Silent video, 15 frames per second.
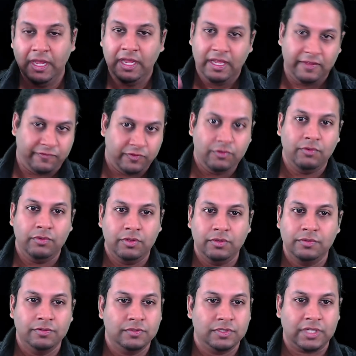If you
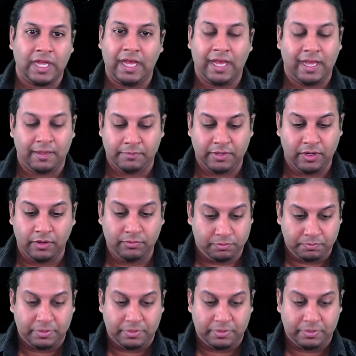use, you know,